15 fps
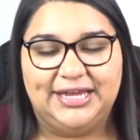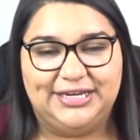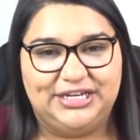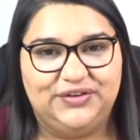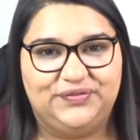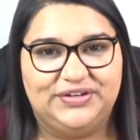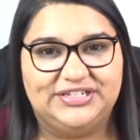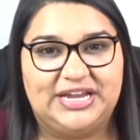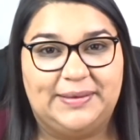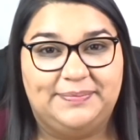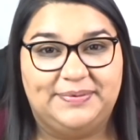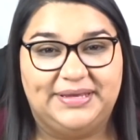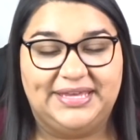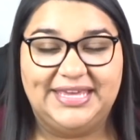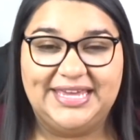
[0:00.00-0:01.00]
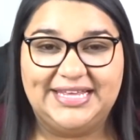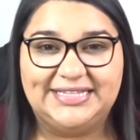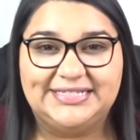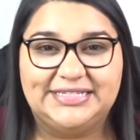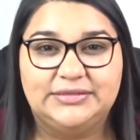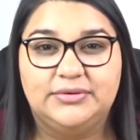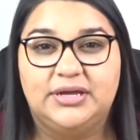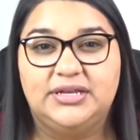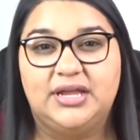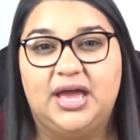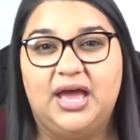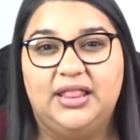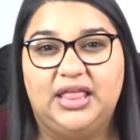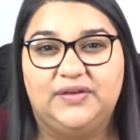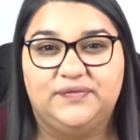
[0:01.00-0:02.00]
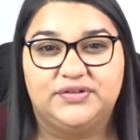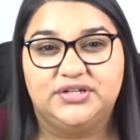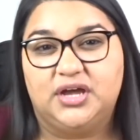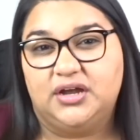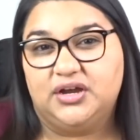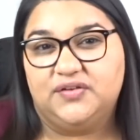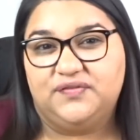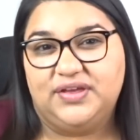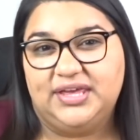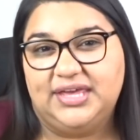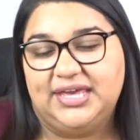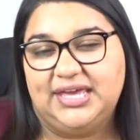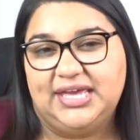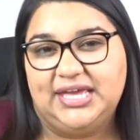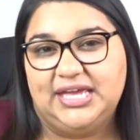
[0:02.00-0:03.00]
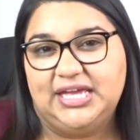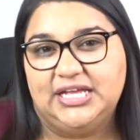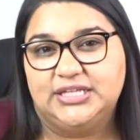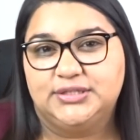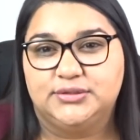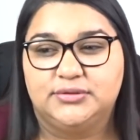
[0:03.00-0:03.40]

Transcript: different types of kits and whatnot, like photography kits,